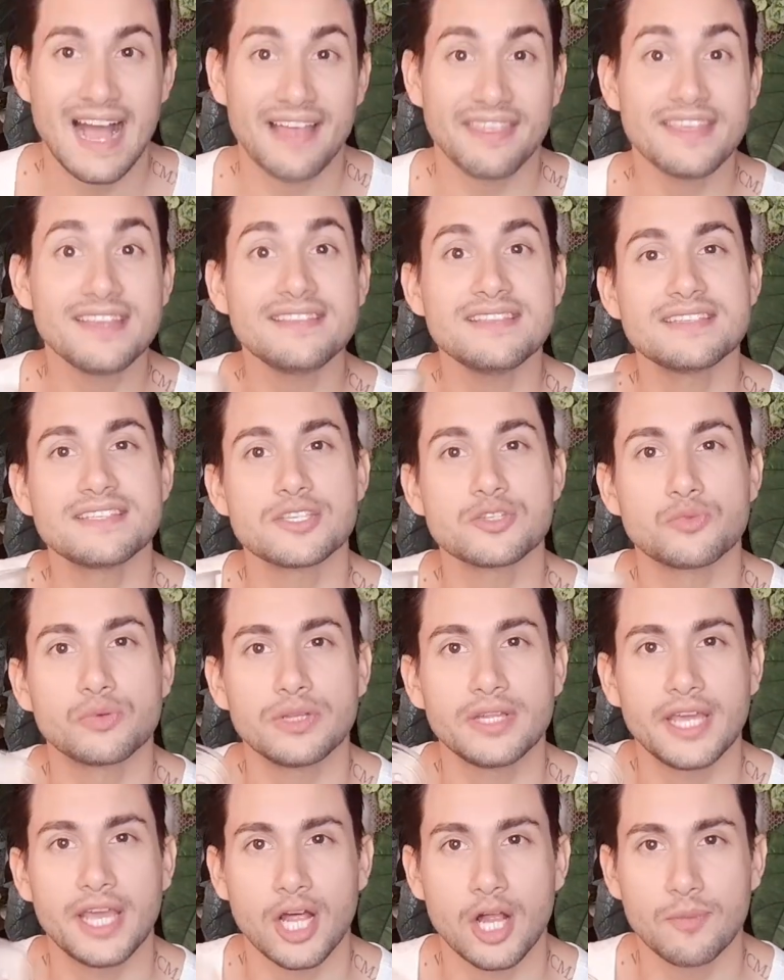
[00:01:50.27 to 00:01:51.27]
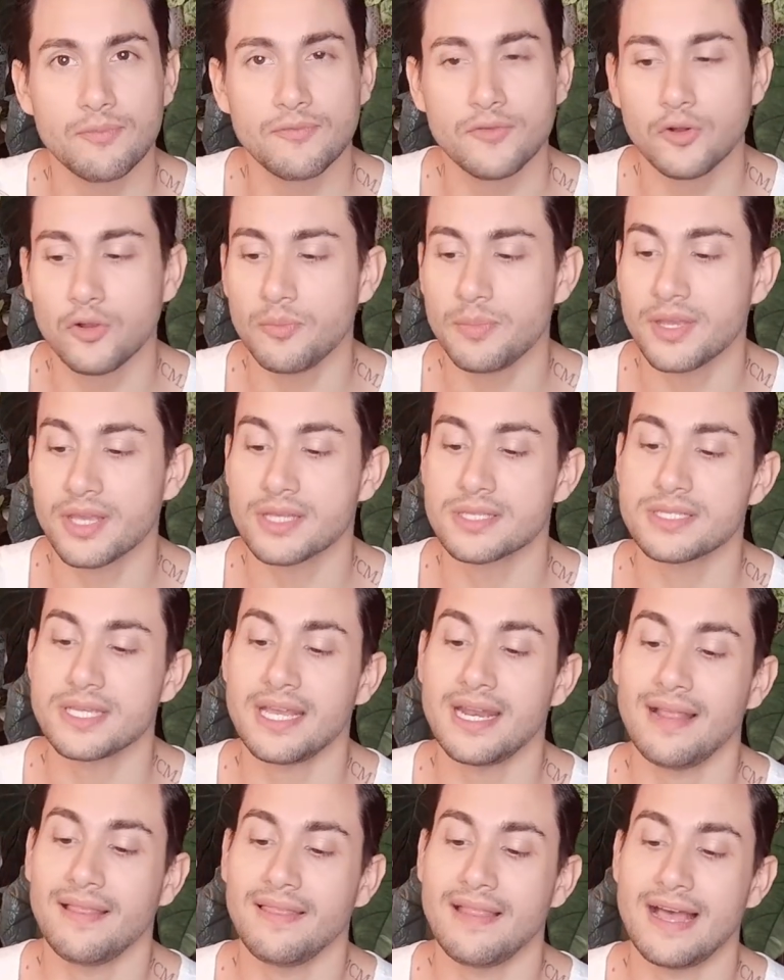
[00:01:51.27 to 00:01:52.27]
think this is really helpful because
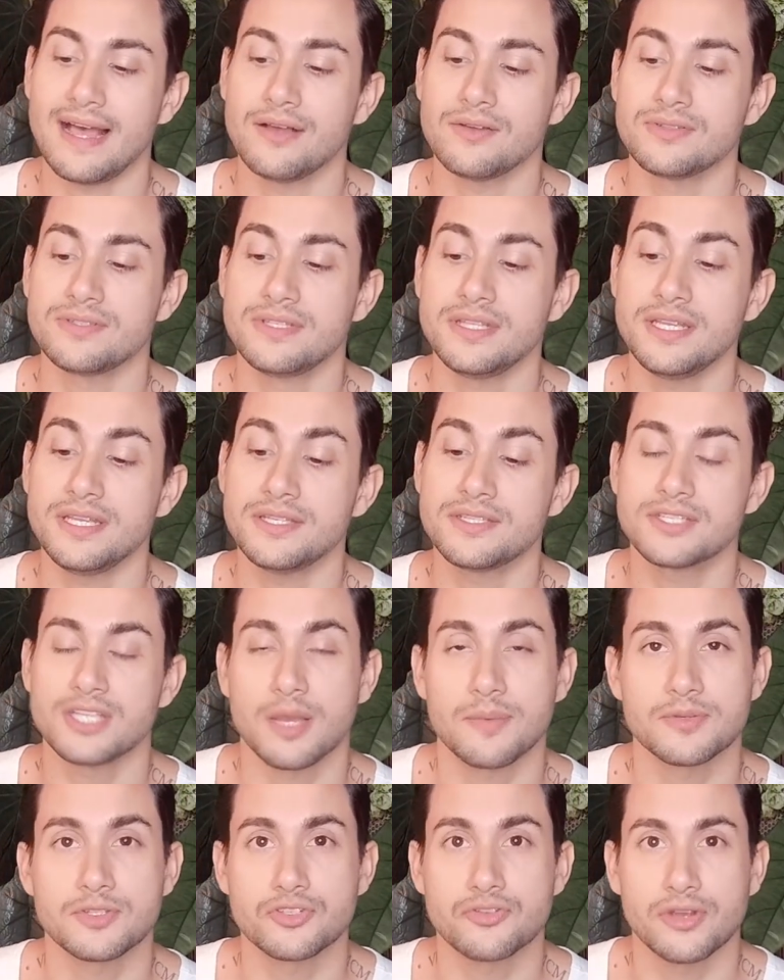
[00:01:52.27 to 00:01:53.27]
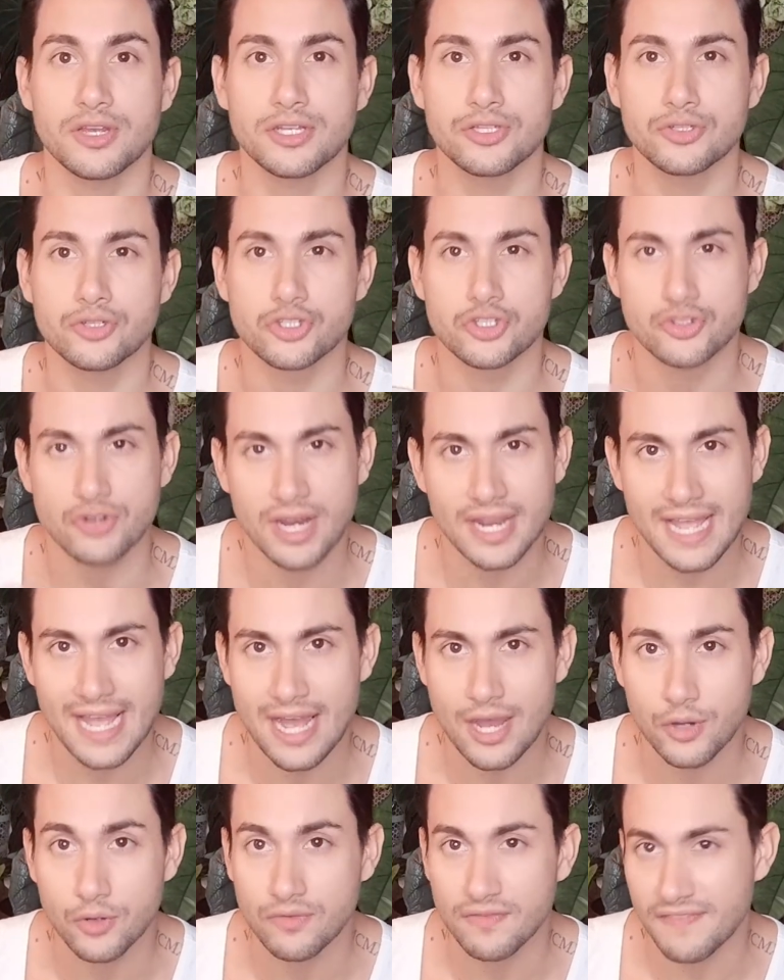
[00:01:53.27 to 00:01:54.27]
it allows the substrate to dry
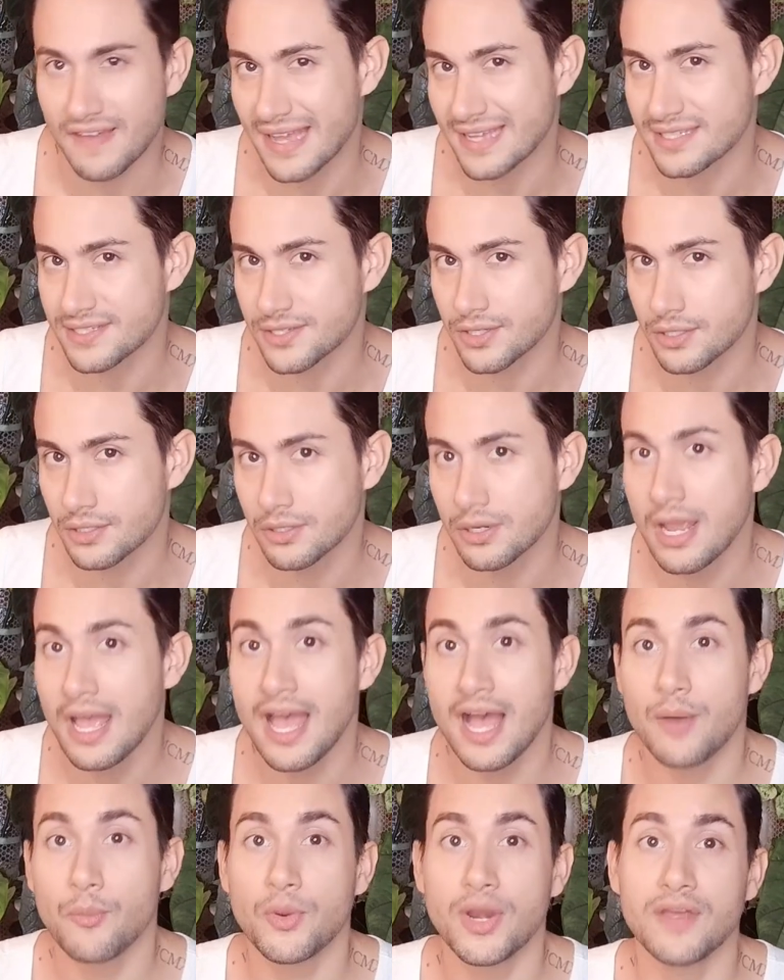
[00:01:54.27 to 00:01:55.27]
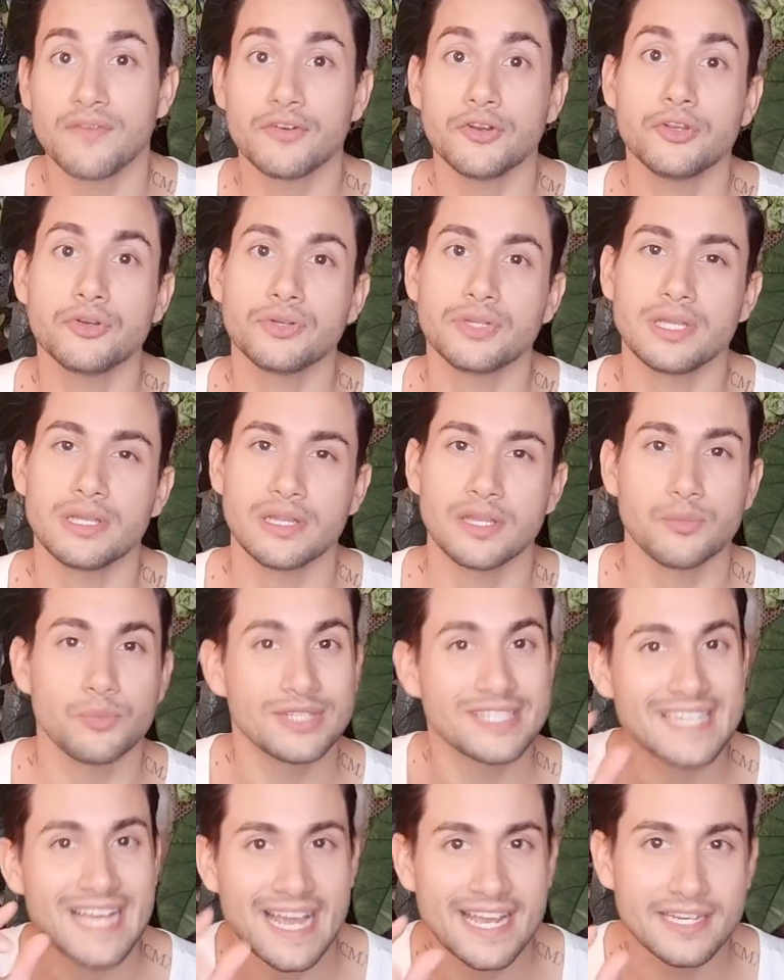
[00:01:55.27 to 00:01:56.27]
out faster. And whenever you're dealing
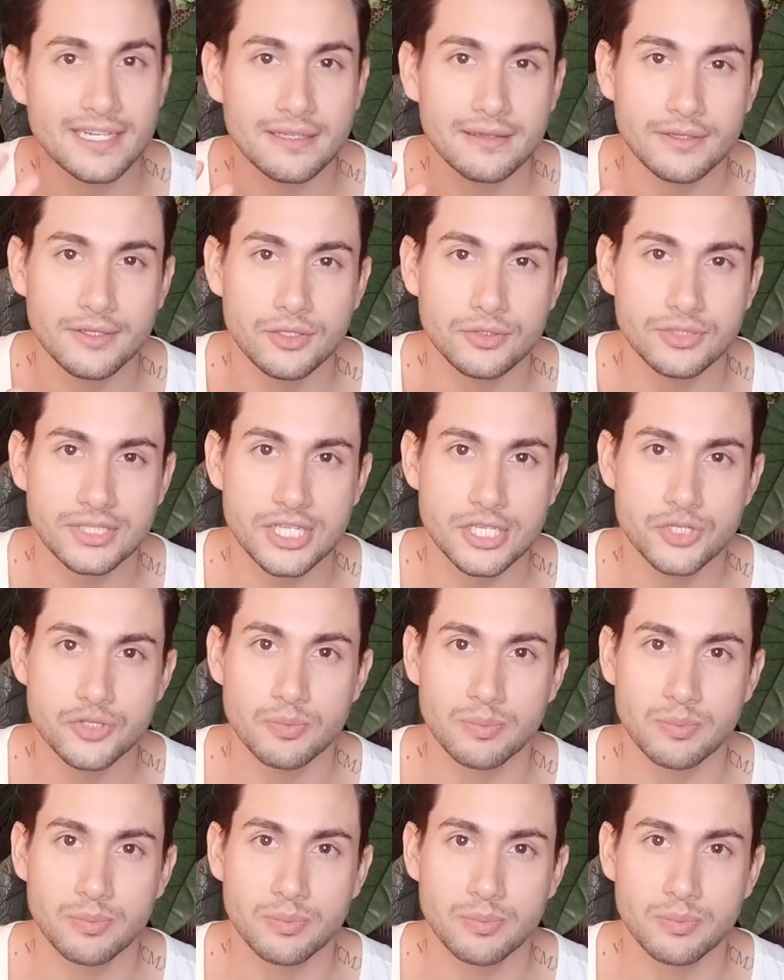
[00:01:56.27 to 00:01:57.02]
with tiny little tissue